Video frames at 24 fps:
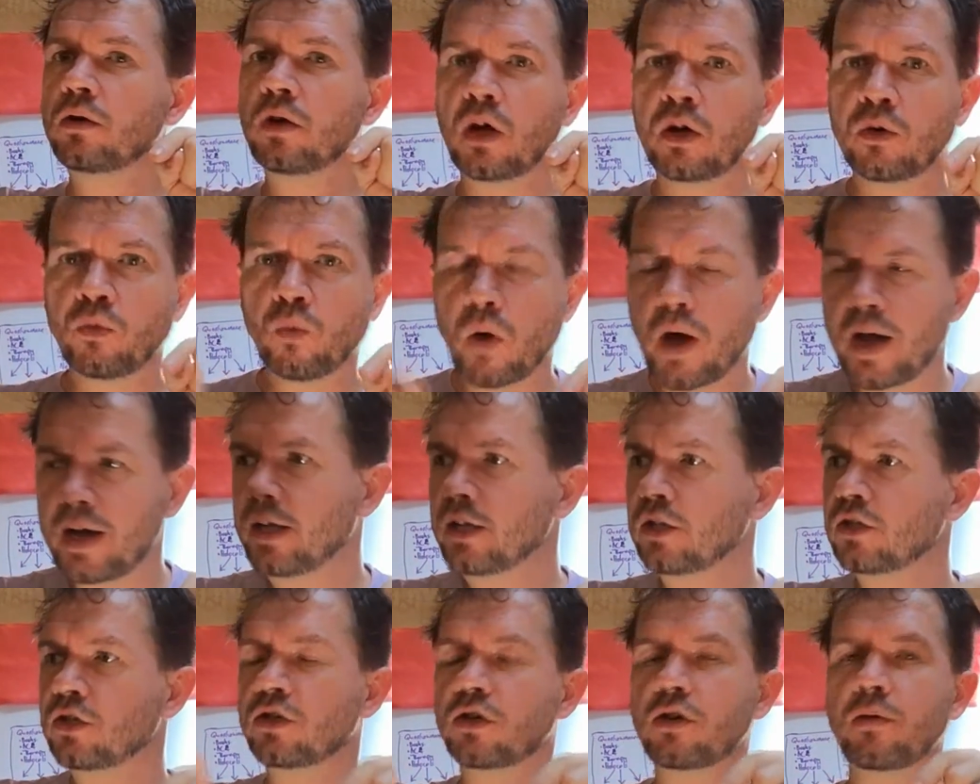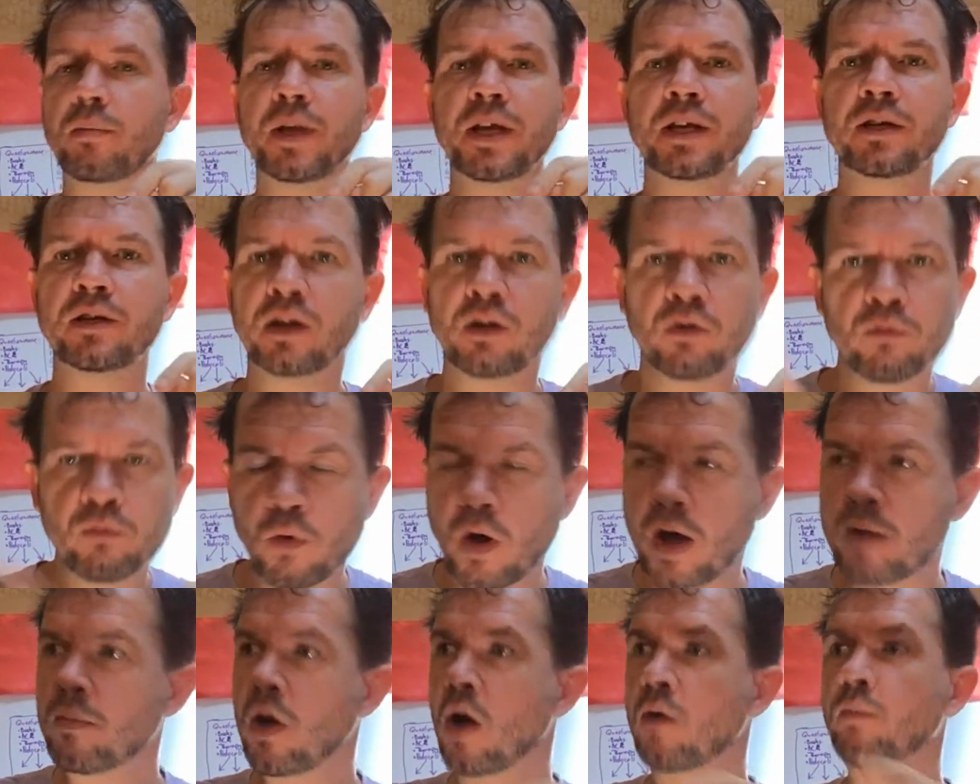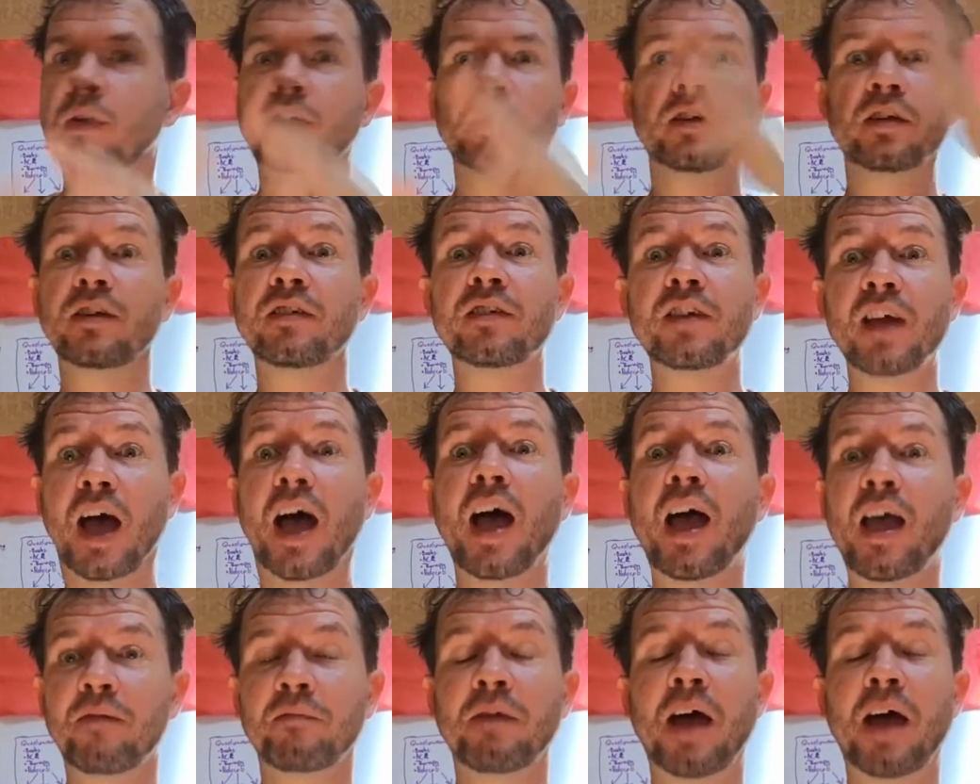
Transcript: on one instrument at one moment in time.